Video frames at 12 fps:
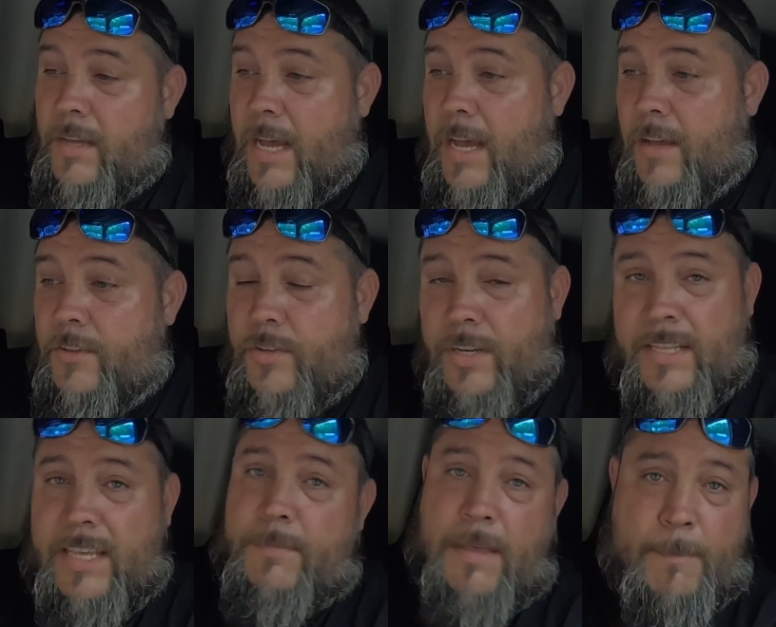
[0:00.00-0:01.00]
You need to
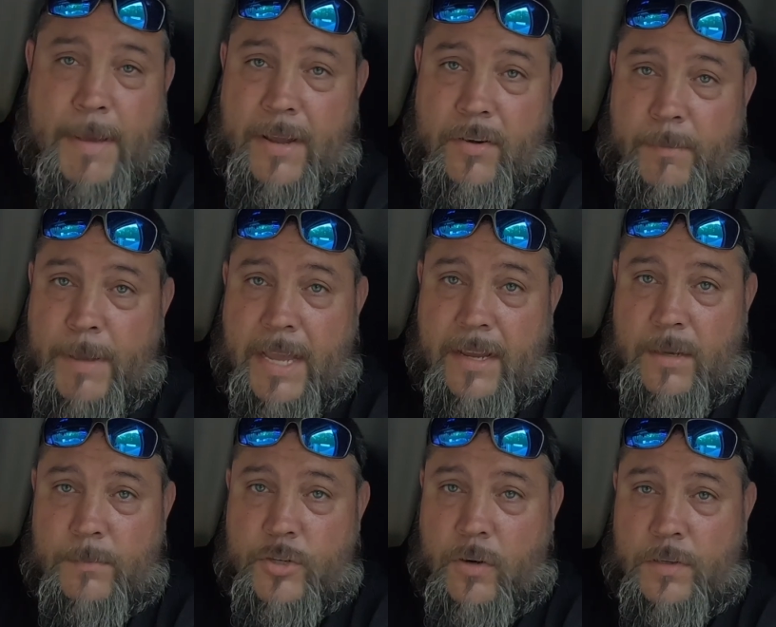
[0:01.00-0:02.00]
keep that battery
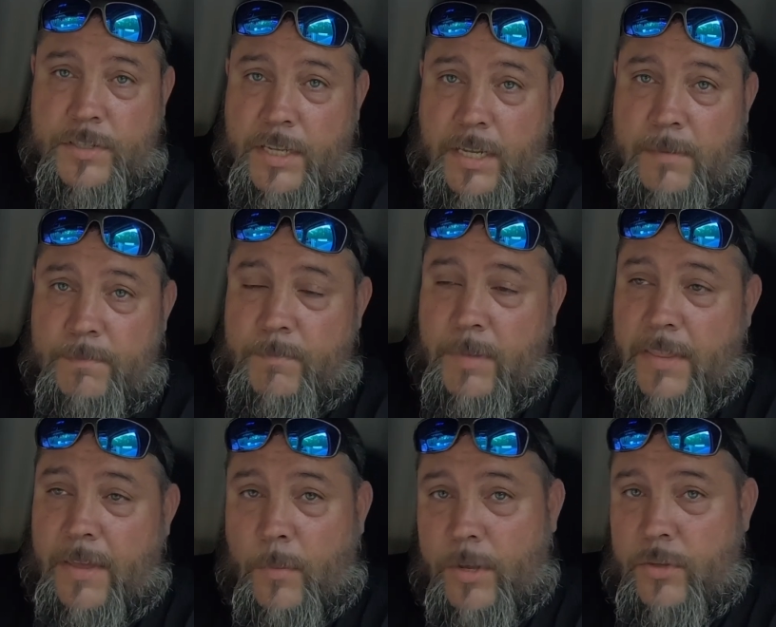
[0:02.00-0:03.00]
backup charged up, and
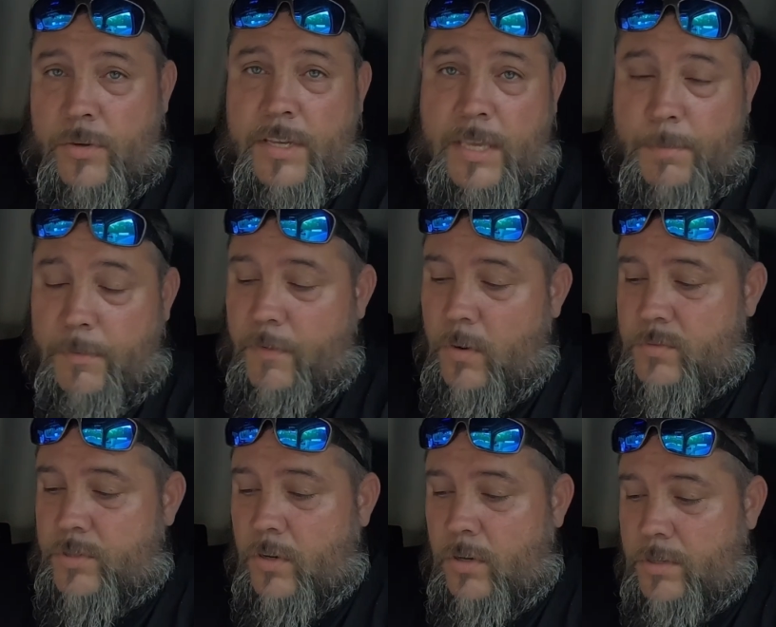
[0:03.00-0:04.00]
that way you can keep your phone
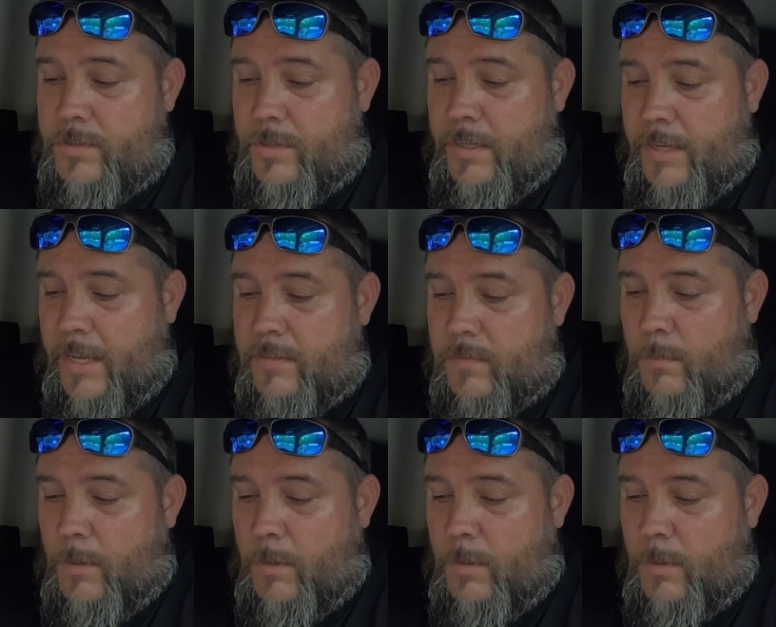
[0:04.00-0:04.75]
charged in case of an